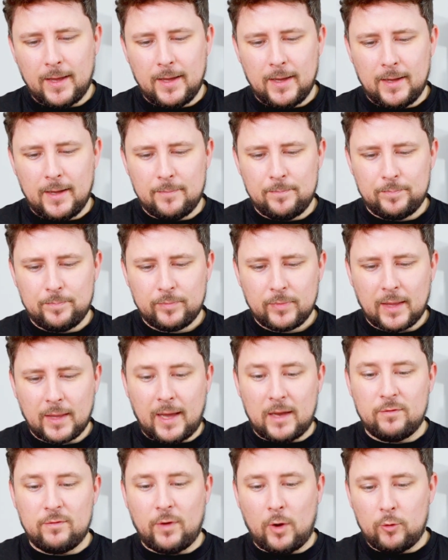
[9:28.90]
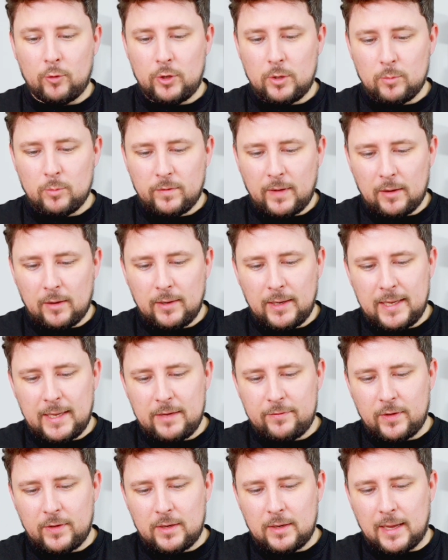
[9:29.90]
And volume without
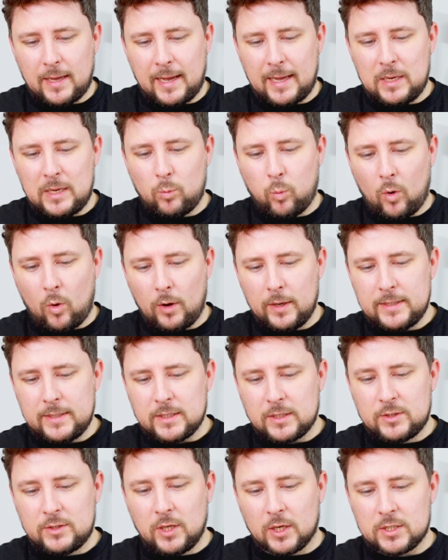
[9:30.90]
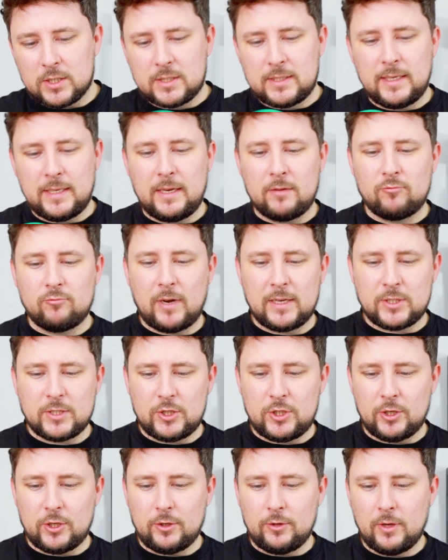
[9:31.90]
leaving a white dusty
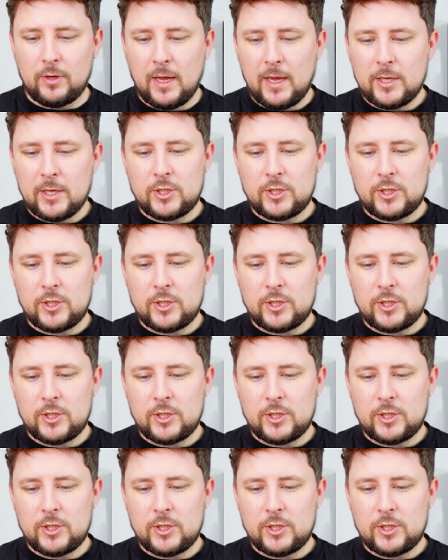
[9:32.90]
residue.